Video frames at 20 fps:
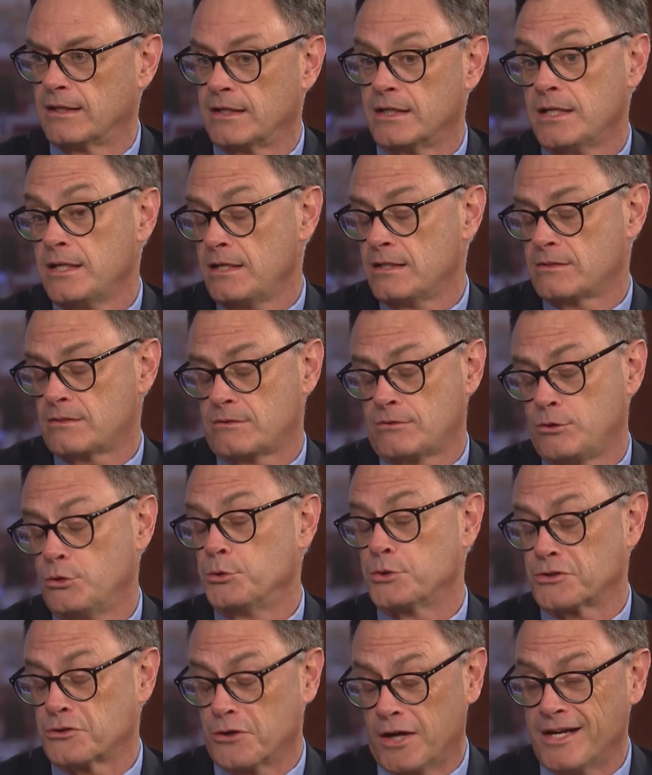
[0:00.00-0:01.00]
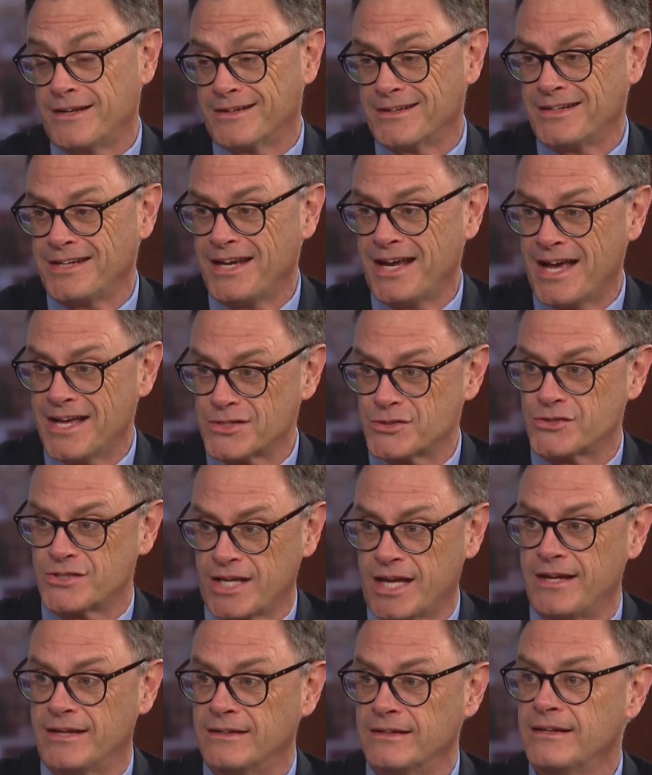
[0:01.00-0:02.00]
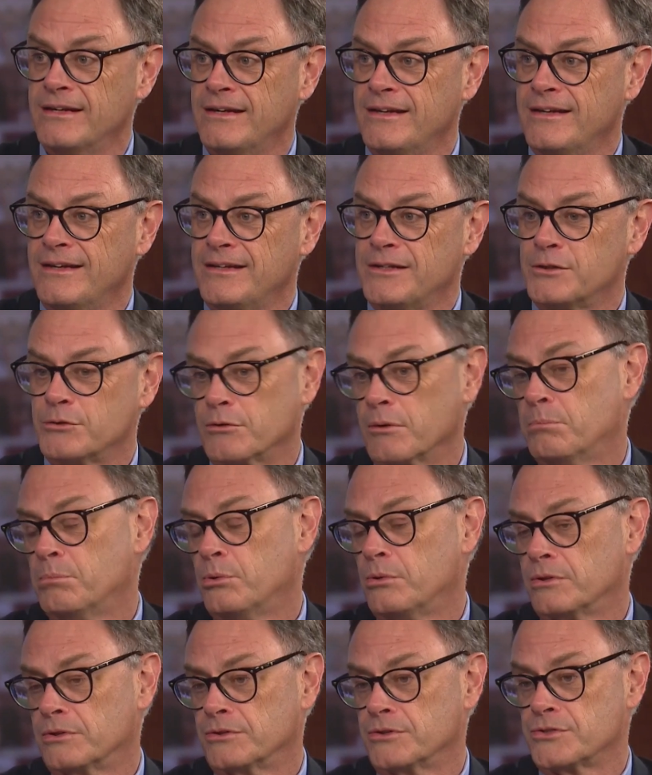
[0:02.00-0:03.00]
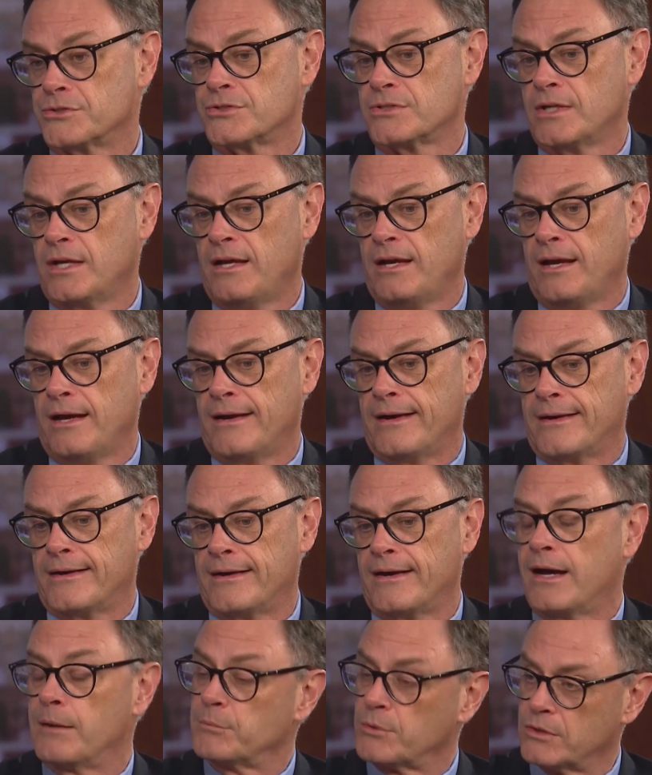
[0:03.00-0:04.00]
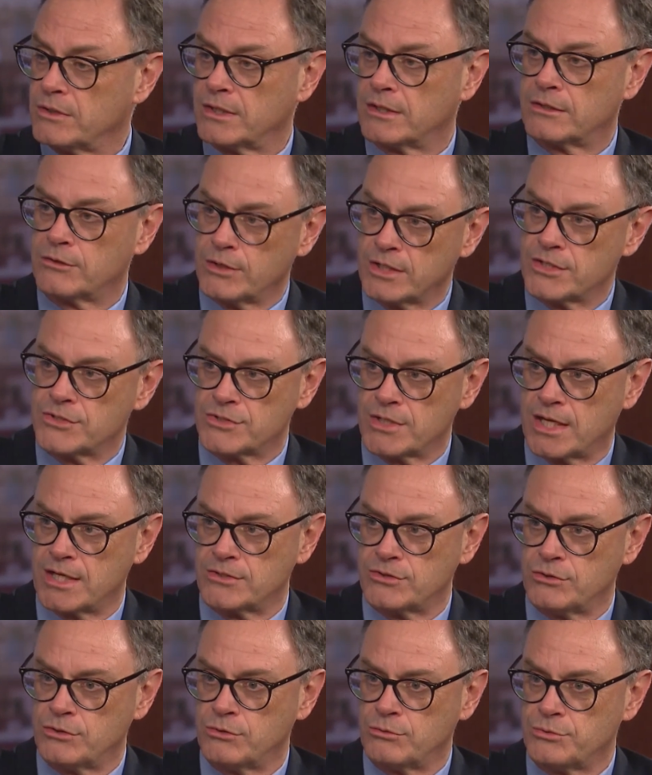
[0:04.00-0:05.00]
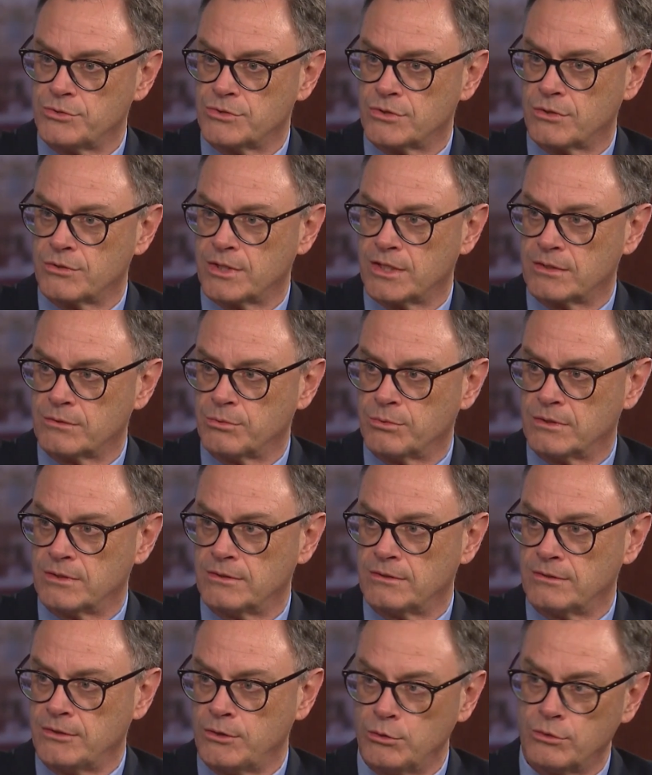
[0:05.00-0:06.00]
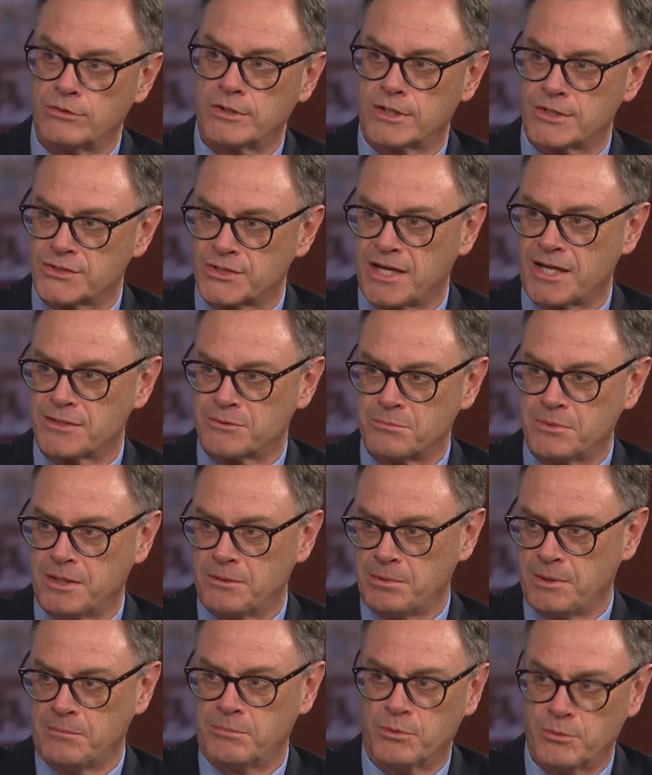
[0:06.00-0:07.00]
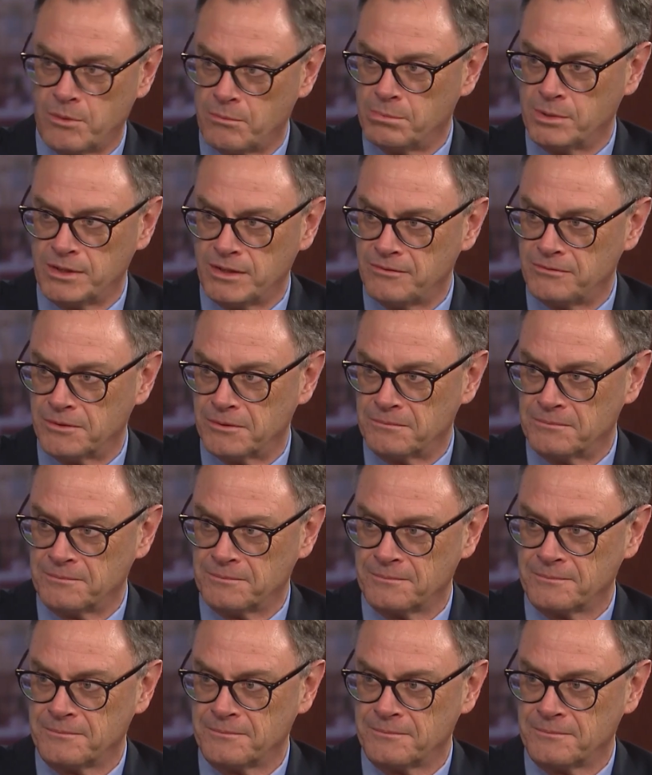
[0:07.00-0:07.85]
And he is, to his credit, he has said to reporters, I'm going to criticize you so that when you criticize me, people won't believe you.